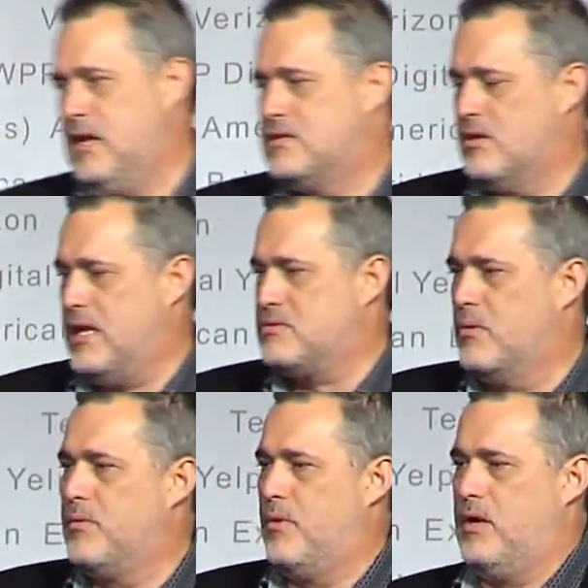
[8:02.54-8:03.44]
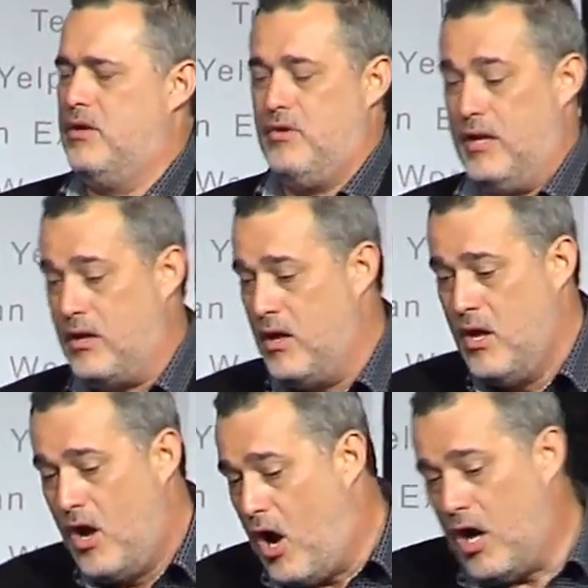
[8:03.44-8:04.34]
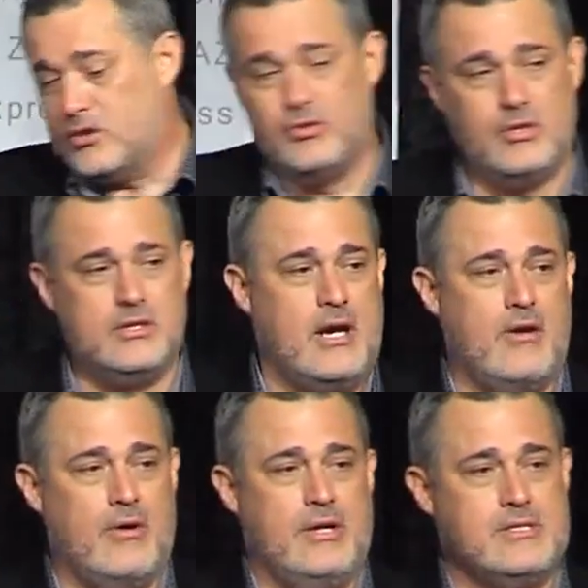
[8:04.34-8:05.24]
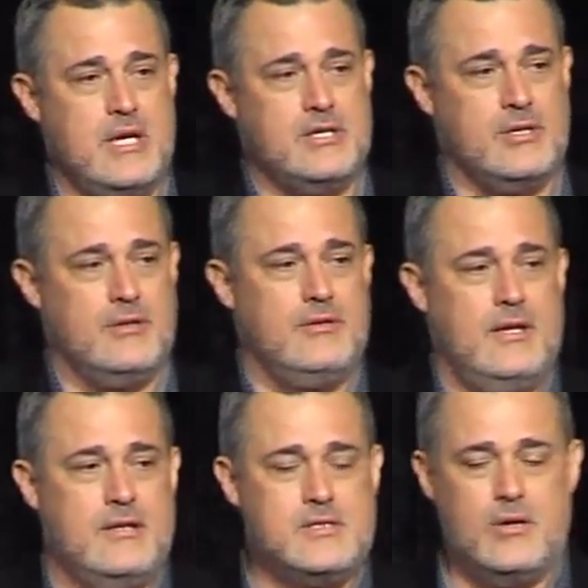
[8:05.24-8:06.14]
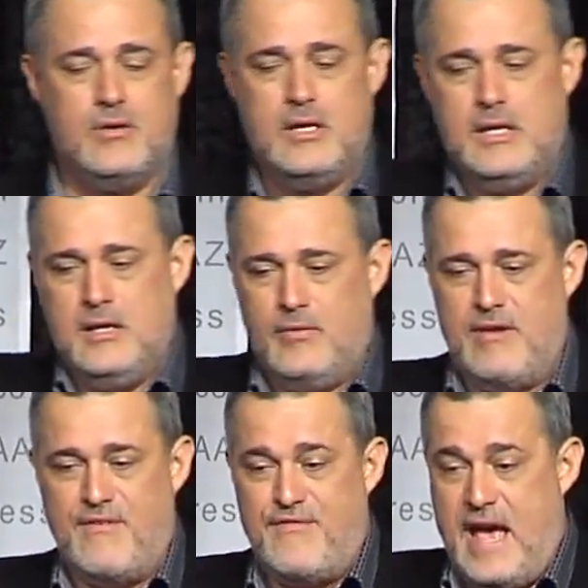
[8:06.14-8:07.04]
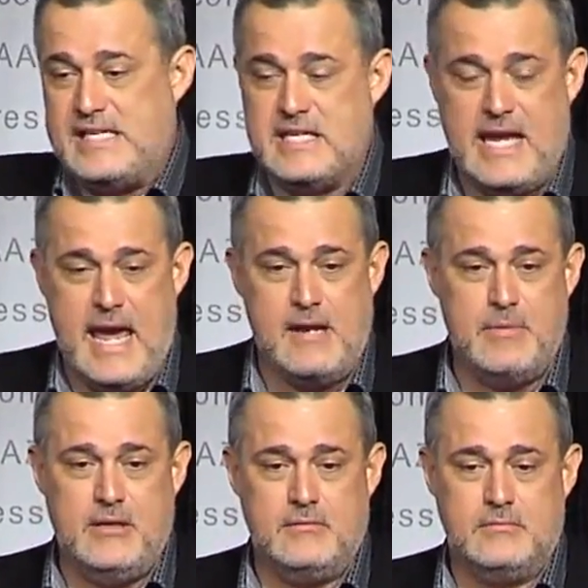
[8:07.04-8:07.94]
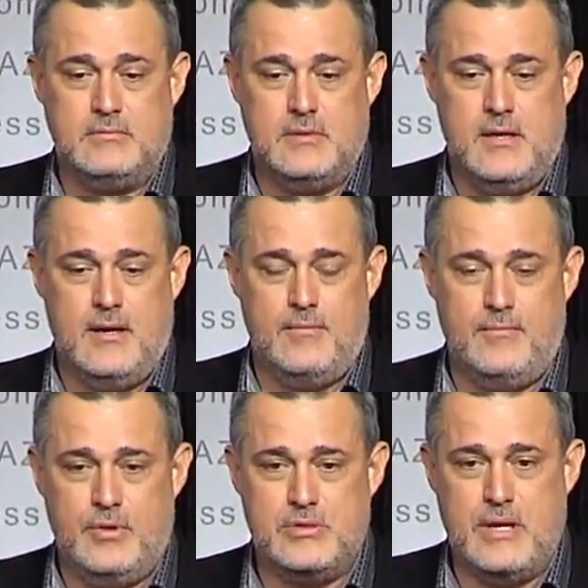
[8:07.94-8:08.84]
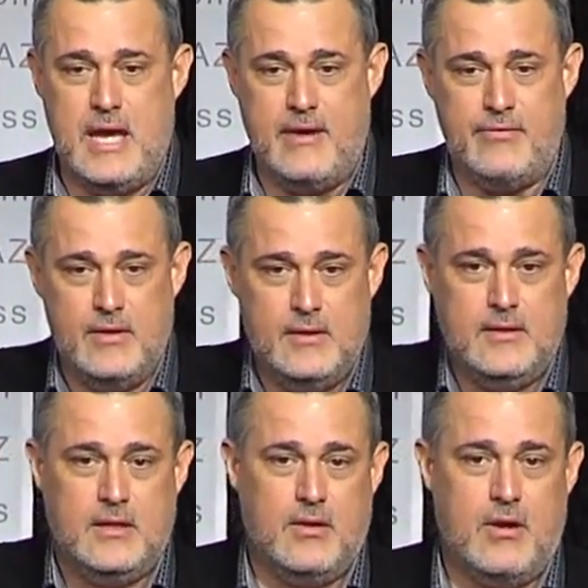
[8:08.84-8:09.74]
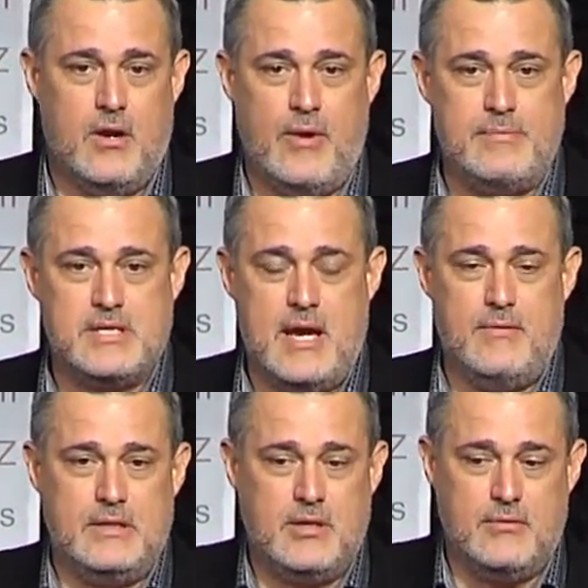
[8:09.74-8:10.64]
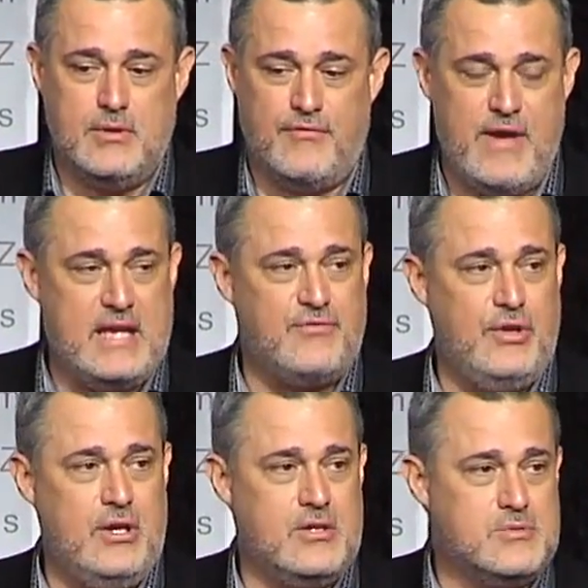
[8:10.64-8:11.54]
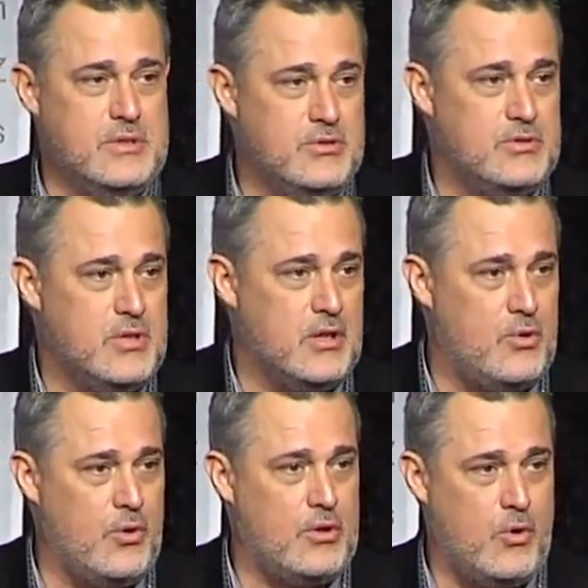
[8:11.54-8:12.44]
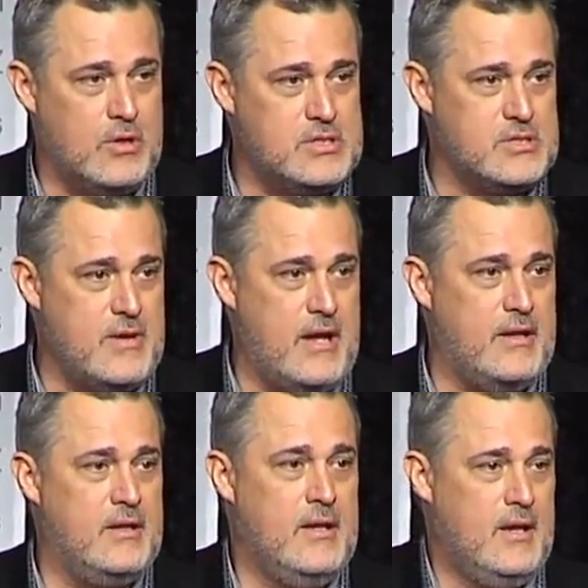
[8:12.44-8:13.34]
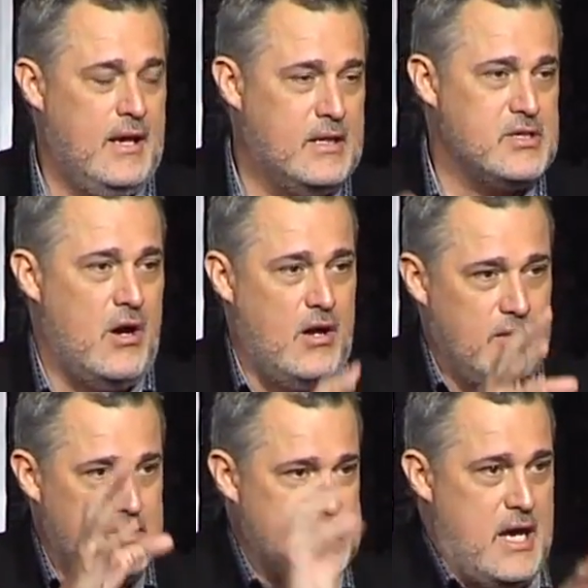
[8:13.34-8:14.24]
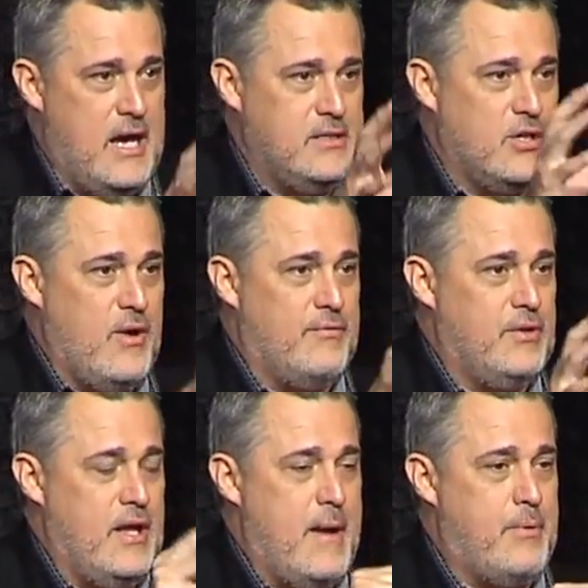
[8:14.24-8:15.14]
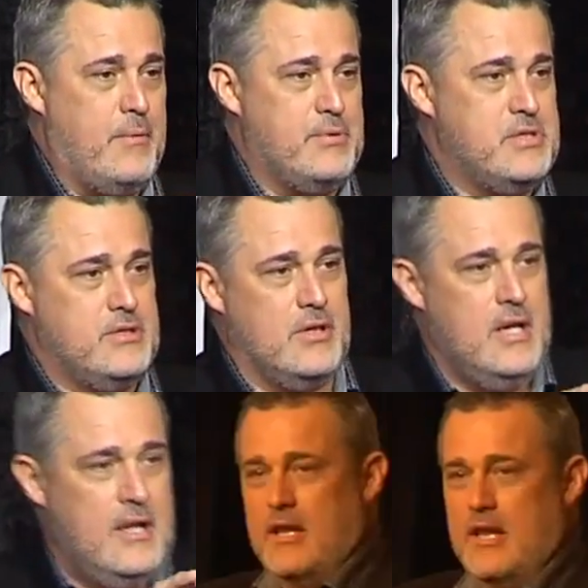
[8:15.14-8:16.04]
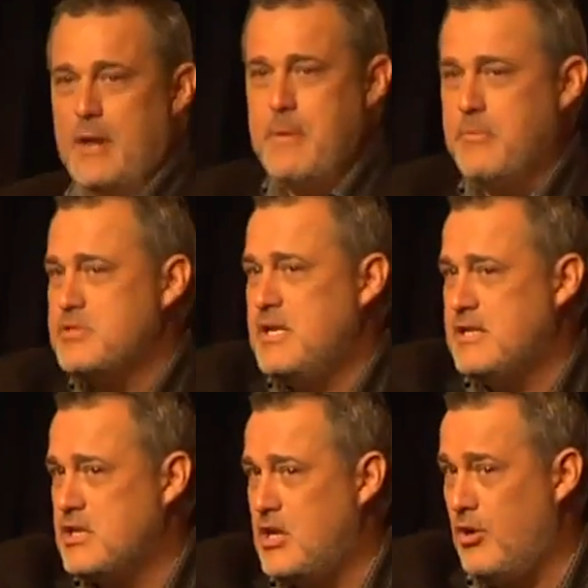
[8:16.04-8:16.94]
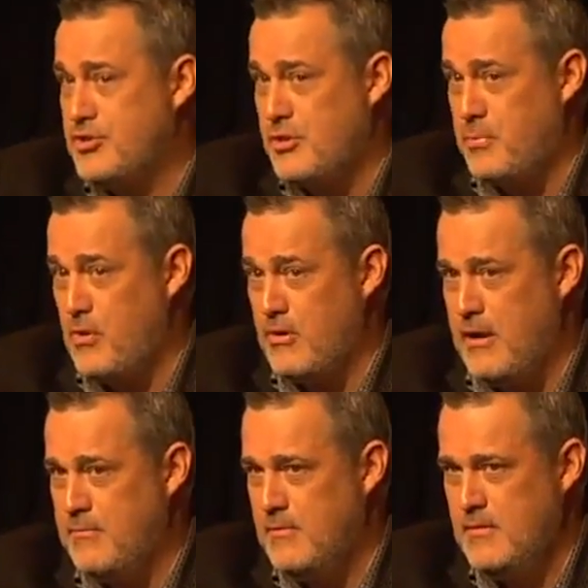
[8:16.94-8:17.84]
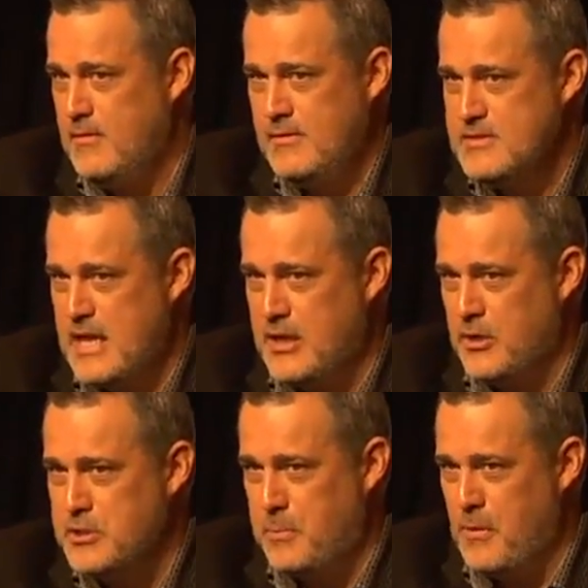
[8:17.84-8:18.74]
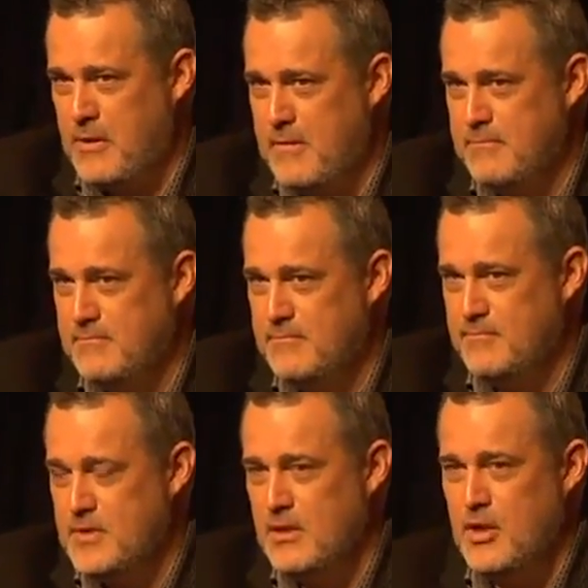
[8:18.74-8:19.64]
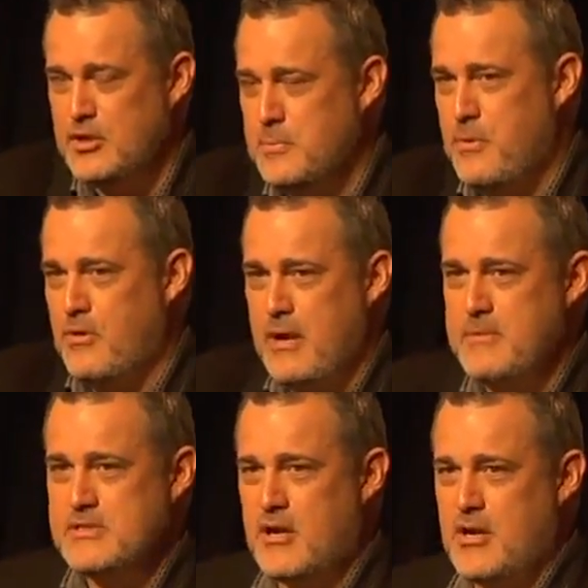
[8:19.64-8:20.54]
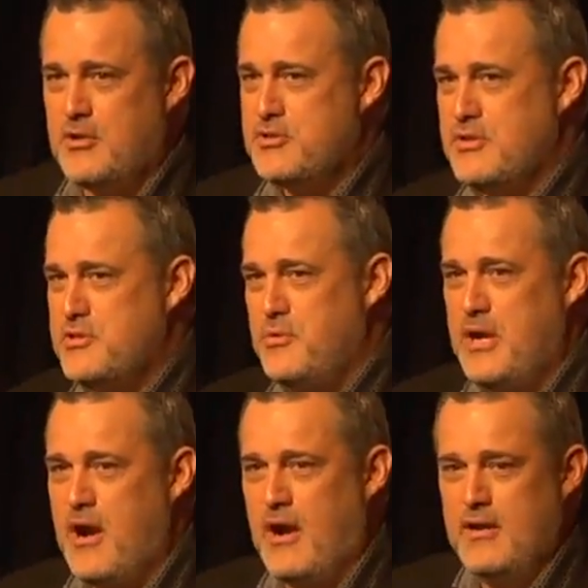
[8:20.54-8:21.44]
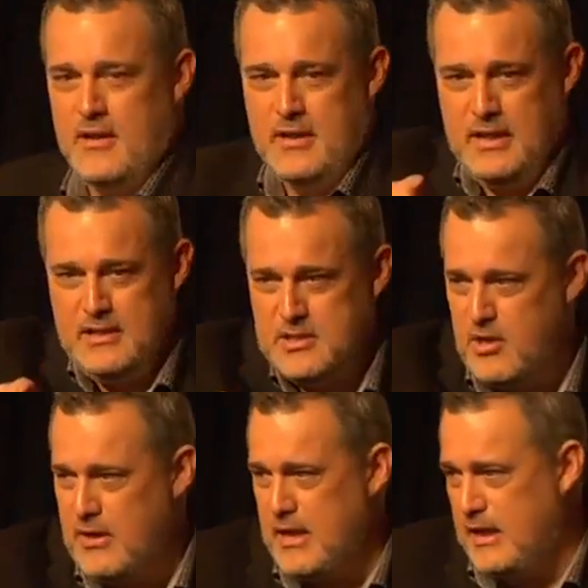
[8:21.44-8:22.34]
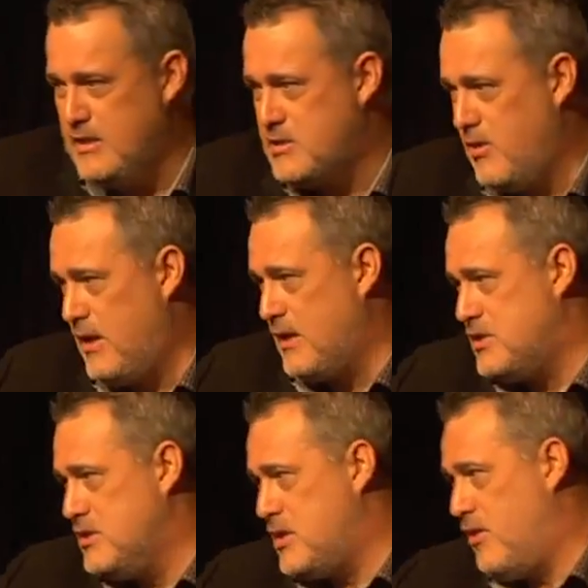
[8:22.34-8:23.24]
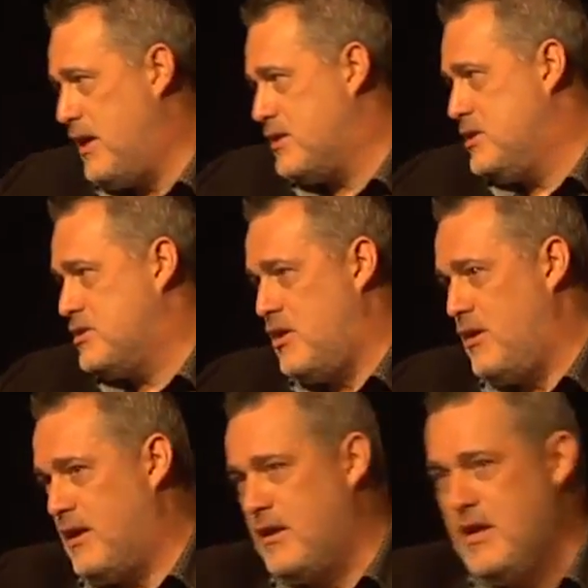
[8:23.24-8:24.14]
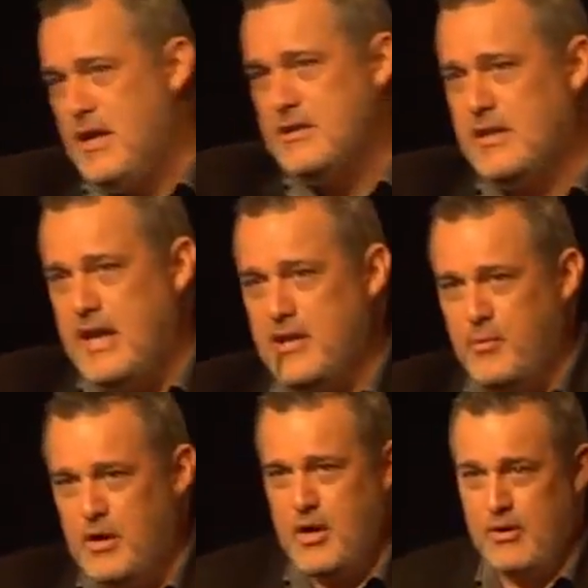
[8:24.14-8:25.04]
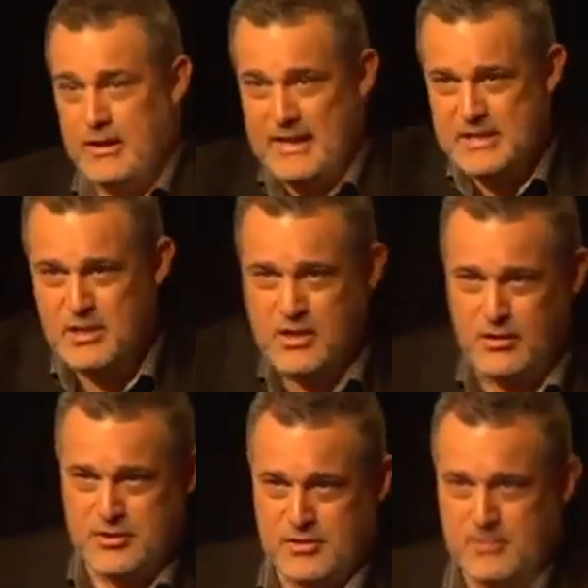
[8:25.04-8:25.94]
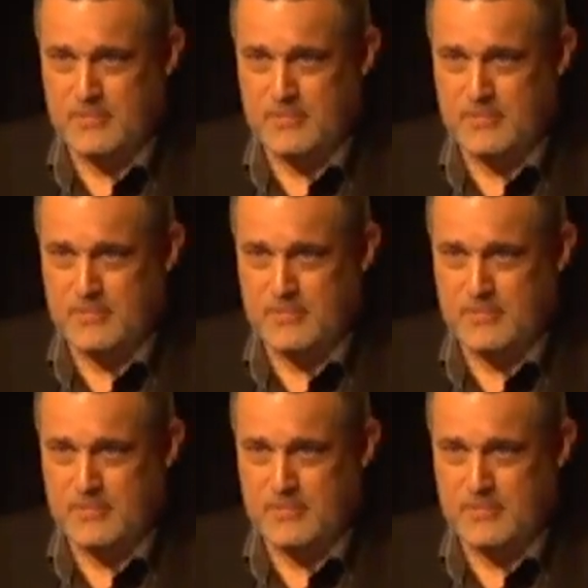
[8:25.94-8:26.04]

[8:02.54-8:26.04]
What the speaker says: And so that's what we wanted to do. And they go all through the entire organization. And so we have a FAST Academy, which we have, you know, on our website. We do fast videos. We do courses around it. And it's all designed to go after the operating procedure. Now, a lot of people say that's a culture program. It's not a culture program. Culture program is our culture is who we are. He's Kodak, he's Kodak, she's Kodak, she's Kodak, and together we're Kodak. That's our culture.